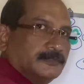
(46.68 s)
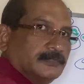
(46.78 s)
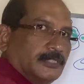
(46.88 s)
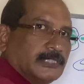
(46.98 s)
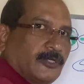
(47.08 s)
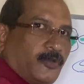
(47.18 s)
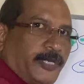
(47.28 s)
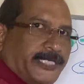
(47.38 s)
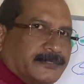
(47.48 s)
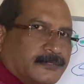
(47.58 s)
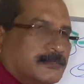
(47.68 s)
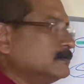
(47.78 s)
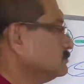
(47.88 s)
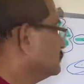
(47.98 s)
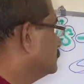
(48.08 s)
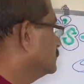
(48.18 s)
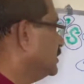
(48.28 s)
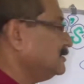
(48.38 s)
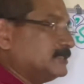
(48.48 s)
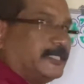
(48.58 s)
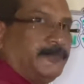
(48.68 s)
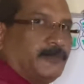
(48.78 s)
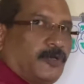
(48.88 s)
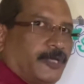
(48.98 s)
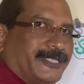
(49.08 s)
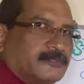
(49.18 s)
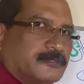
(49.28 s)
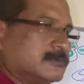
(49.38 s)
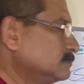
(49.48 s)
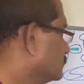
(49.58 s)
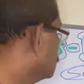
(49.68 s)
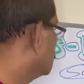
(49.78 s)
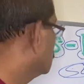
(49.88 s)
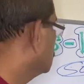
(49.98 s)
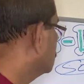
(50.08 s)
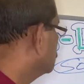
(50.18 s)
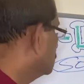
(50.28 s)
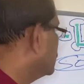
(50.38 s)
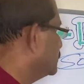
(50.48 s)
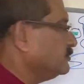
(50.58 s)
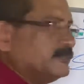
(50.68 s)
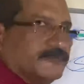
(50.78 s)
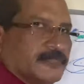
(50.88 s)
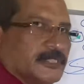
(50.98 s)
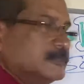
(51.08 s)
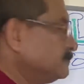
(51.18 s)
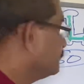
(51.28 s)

not quiet that is keep quiet that's a different word